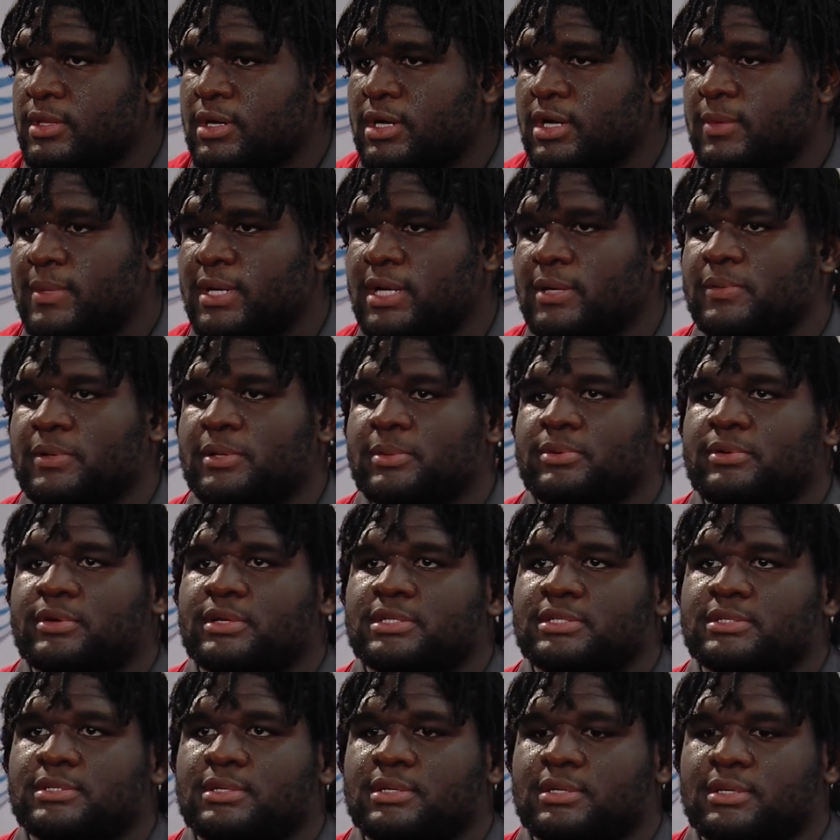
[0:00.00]
Uh, my
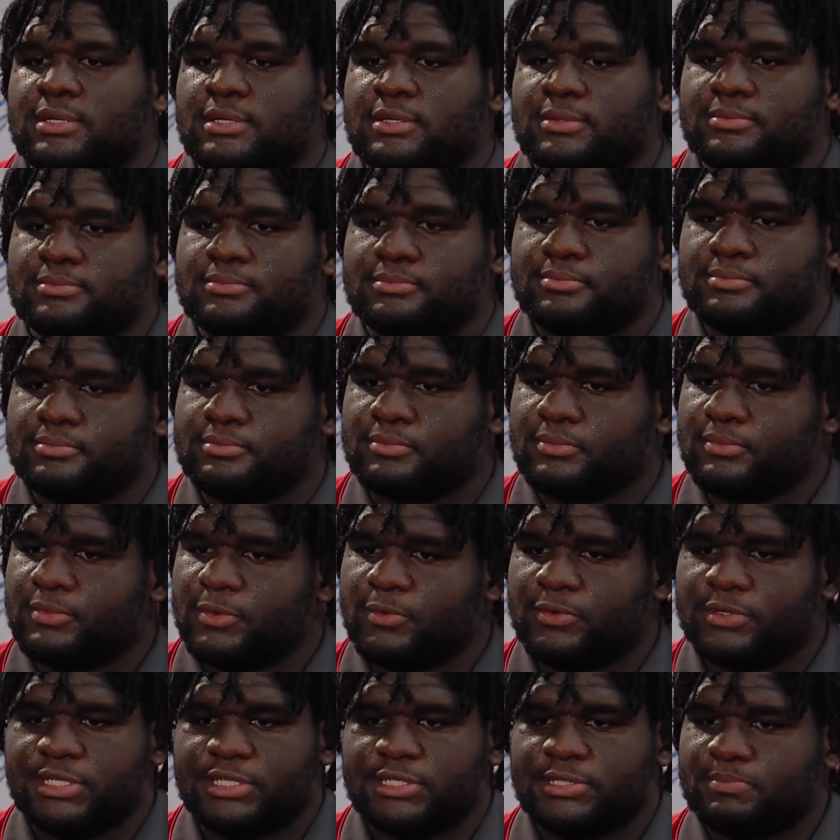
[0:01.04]
preparation, um,
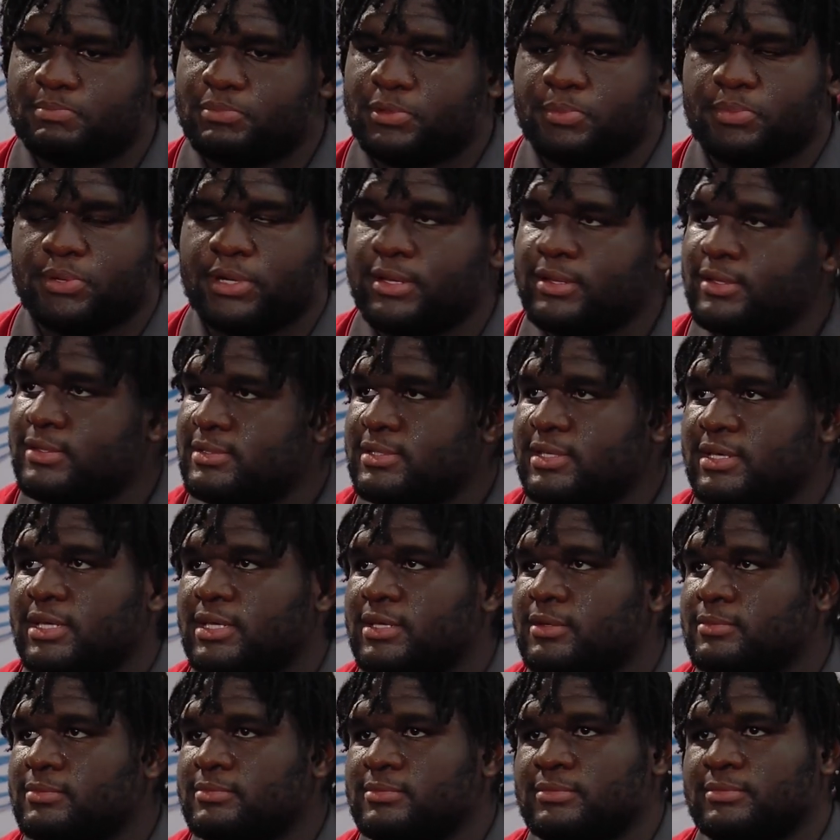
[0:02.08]
we just prepare the
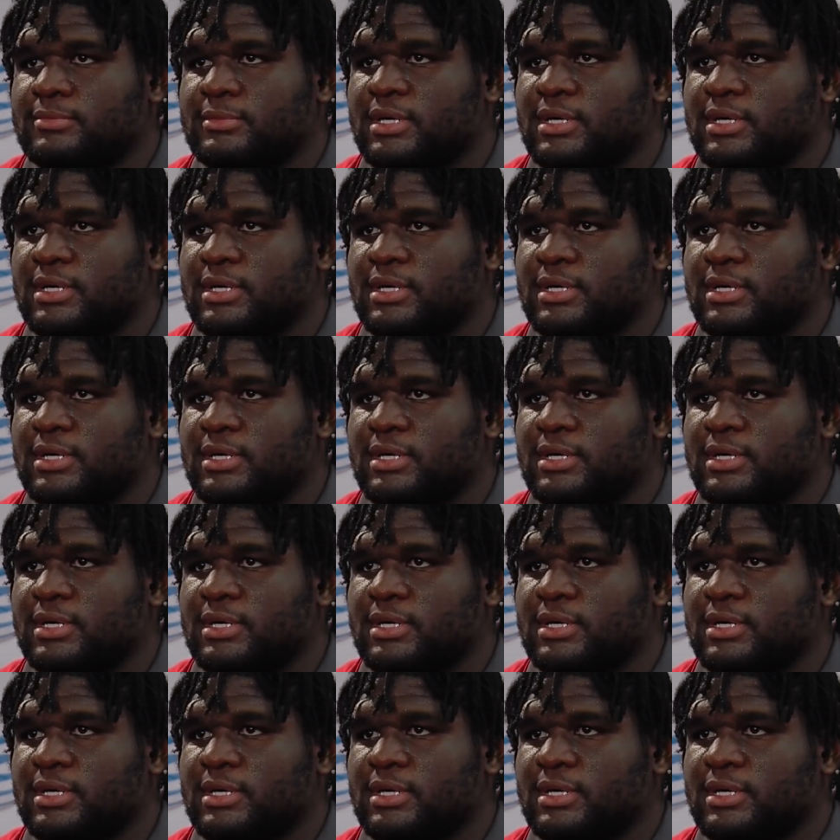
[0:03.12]
same.